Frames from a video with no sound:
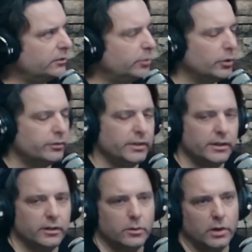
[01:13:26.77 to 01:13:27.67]
of sports
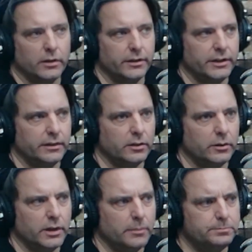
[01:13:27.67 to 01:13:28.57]
center quality, you
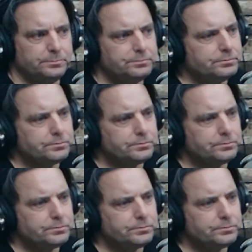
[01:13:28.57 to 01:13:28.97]
know. Um,